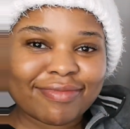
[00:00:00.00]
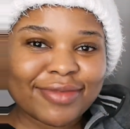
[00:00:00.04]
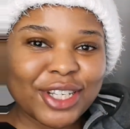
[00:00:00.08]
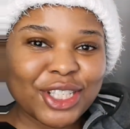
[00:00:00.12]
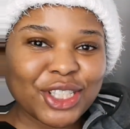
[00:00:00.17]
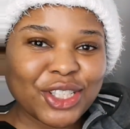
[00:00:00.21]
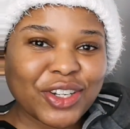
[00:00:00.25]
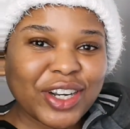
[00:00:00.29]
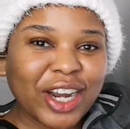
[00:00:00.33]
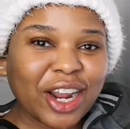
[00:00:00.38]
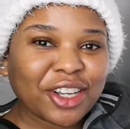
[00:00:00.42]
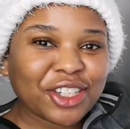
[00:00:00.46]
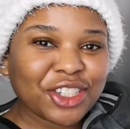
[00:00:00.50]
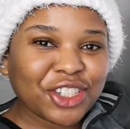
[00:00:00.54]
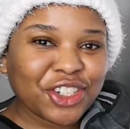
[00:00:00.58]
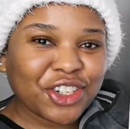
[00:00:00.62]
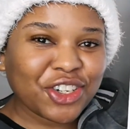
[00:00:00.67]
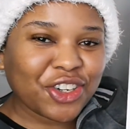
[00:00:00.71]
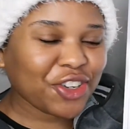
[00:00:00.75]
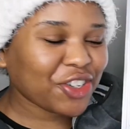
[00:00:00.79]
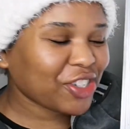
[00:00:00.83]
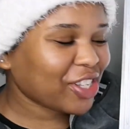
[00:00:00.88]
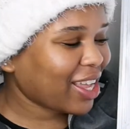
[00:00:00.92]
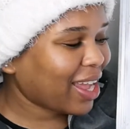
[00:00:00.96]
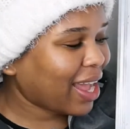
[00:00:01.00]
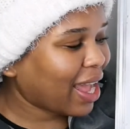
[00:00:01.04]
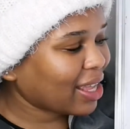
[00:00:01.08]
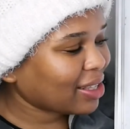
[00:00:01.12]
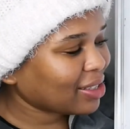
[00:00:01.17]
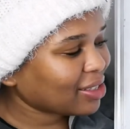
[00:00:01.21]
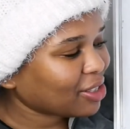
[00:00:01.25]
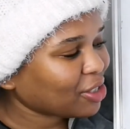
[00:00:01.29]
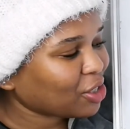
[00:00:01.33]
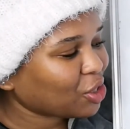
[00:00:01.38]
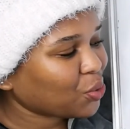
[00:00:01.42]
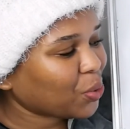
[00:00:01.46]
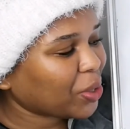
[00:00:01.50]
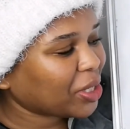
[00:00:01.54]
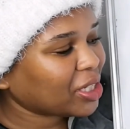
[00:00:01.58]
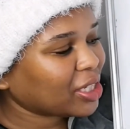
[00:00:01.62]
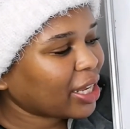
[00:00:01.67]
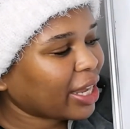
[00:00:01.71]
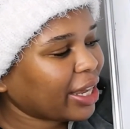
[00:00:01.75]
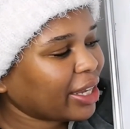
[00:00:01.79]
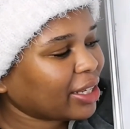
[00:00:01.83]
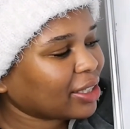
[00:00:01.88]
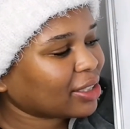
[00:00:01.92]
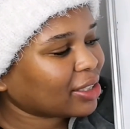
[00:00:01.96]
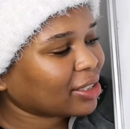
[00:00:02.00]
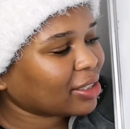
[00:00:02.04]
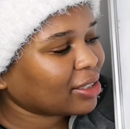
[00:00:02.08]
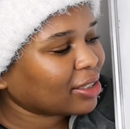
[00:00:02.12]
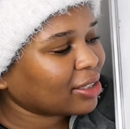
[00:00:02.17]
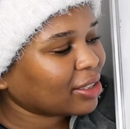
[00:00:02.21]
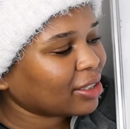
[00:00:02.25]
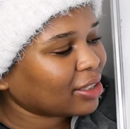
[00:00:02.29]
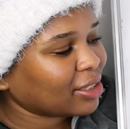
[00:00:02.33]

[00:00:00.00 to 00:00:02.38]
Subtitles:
So now she knows her answer is 28.